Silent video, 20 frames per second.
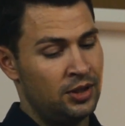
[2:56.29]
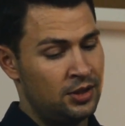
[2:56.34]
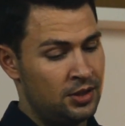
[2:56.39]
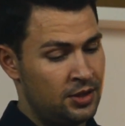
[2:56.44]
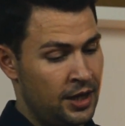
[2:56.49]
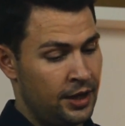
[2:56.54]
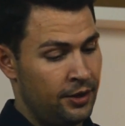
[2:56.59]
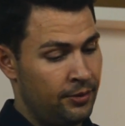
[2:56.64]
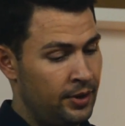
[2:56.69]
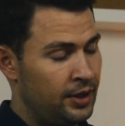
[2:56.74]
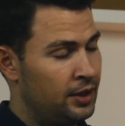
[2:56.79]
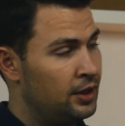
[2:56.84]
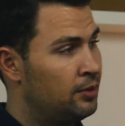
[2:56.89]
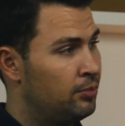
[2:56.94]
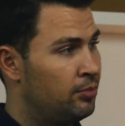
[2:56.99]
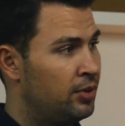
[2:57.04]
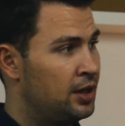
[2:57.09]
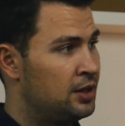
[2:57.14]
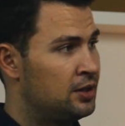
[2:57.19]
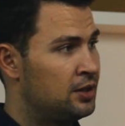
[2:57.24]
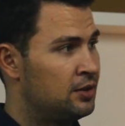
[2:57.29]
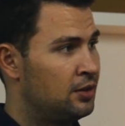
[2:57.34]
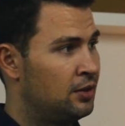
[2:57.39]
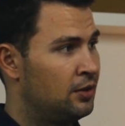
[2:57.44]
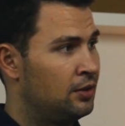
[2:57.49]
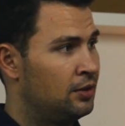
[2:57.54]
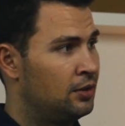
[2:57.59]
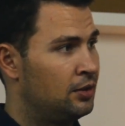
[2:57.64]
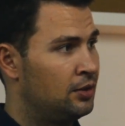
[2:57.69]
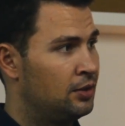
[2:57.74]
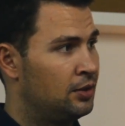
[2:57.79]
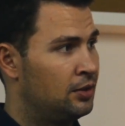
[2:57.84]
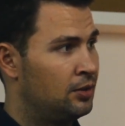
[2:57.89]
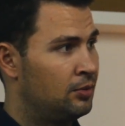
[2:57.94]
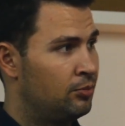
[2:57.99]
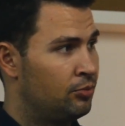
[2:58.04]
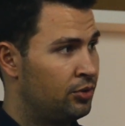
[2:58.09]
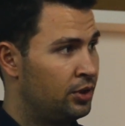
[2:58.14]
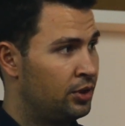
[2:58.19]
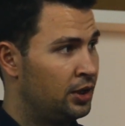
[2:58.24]
generated based on the
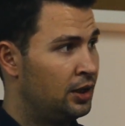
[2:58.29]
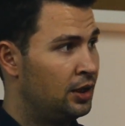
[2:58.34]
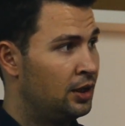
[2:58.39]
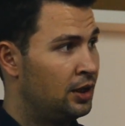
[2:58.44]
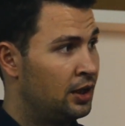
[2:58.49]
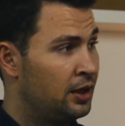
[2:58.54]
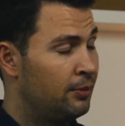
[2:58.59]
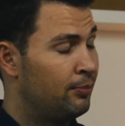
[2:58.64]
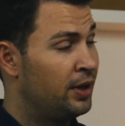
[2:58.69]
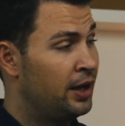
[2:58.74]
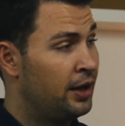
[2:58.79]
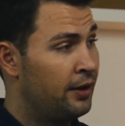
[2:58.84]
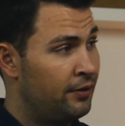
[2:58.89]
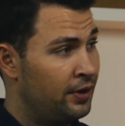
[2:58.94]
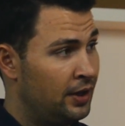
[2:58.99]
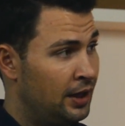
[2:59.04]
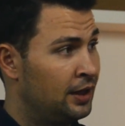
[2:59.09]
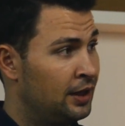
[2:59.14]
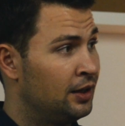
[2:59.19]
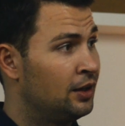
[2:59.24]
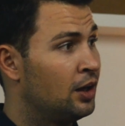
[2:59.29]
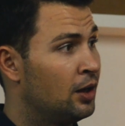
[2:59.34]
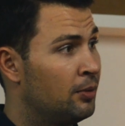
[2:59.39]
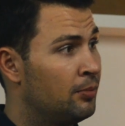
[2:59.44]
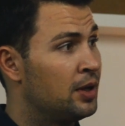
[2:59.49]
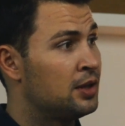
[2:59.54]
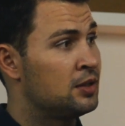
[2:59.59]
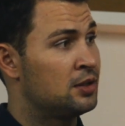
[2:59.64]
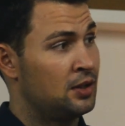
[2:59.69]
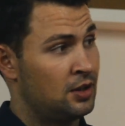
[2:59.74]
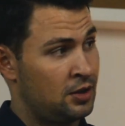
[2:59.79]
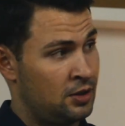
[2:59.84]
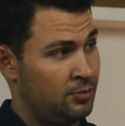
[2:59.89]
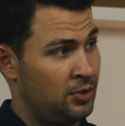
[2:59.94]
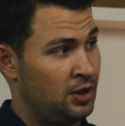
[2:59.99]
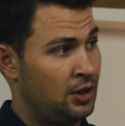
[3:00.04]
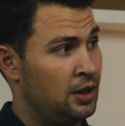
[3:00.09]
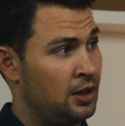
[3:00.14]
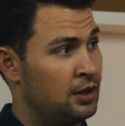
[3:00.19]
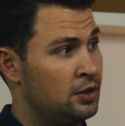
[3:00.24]
preliminary income
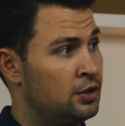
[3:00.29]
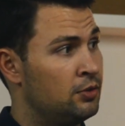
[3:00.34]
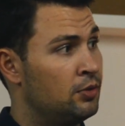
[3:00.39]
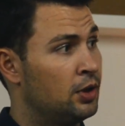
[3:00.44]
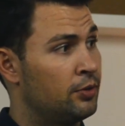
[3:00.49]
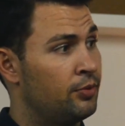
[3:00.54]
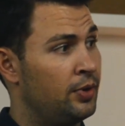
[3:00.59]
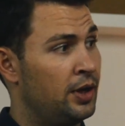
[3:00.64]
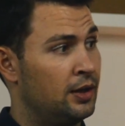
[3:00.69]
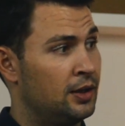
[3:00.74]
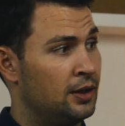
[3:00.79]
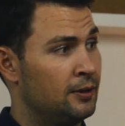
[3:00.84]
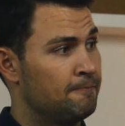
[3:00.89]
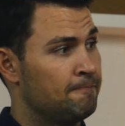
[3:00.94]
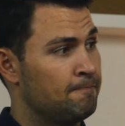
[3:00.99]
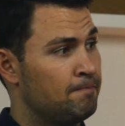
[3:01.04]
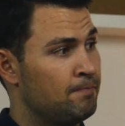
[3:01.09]
assessment that you are creating.